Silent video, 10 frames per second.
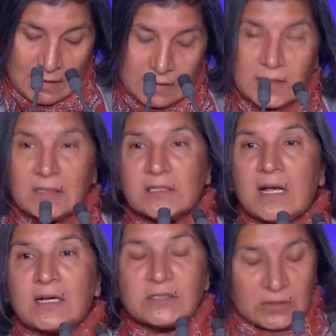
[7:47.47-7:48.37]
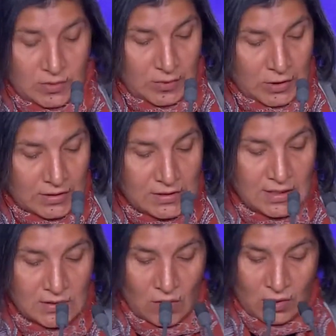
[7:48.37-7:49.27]
The international community
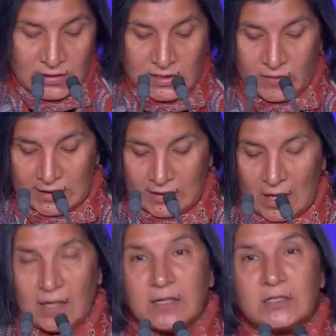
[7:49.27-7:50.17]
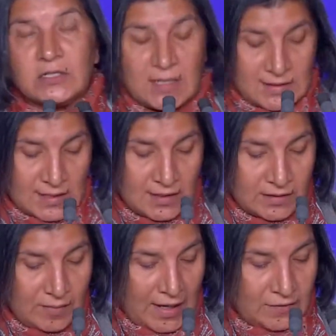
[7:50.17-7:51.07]
has also acknowledged that
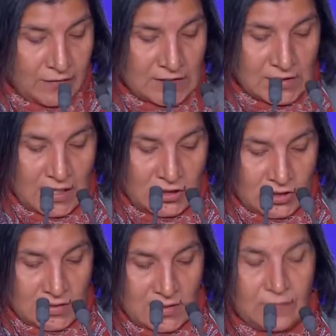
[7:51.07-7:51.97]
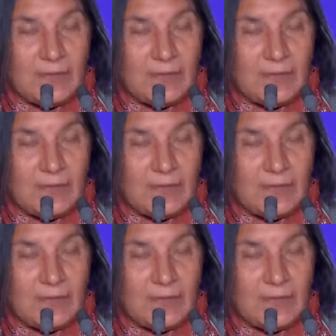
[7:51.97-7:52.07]
certain manifestations of